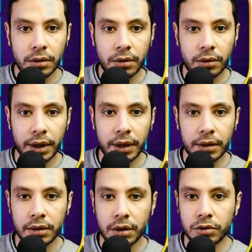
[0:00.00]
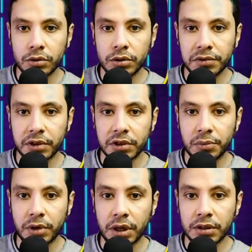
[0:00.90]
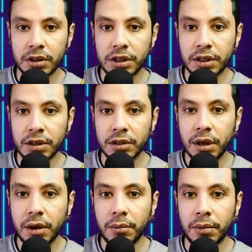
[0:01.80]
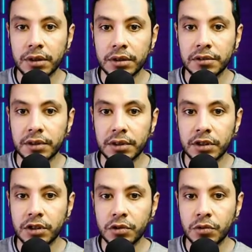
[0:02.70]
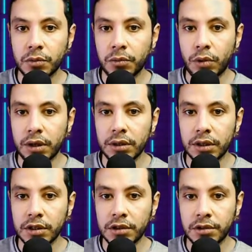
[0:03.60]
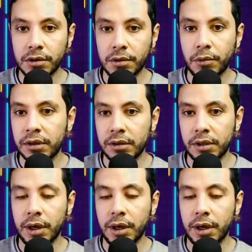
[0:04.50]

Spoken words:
Okay, there are two different prices here, but this one is with